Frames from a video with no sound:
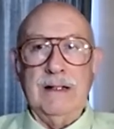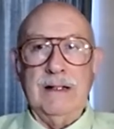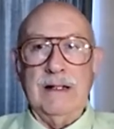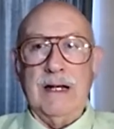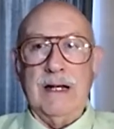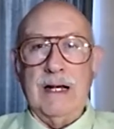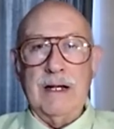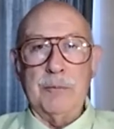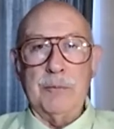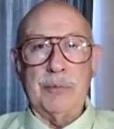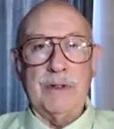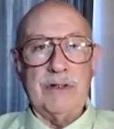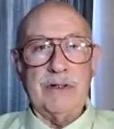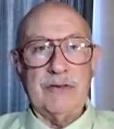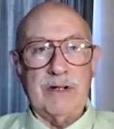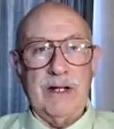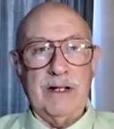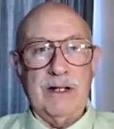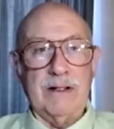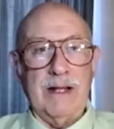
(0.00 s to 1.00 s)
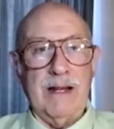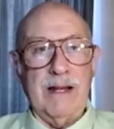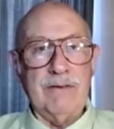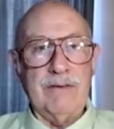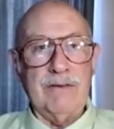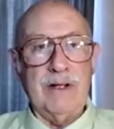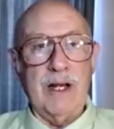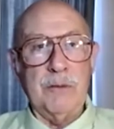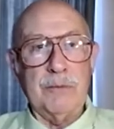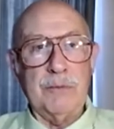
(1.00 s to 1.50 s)
I appreciate having
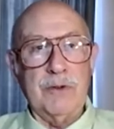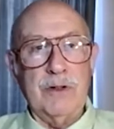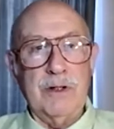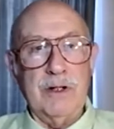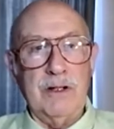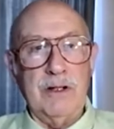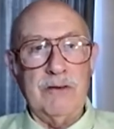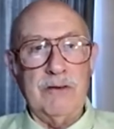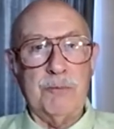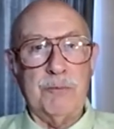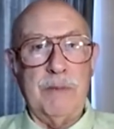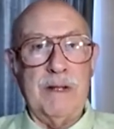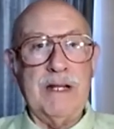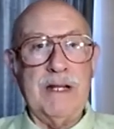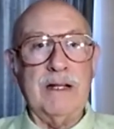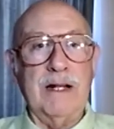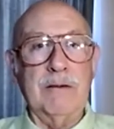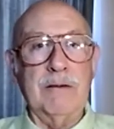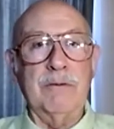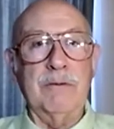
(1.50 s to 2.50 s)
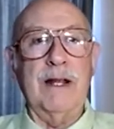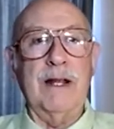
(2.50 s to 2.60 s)
the opportunity to speak, and I would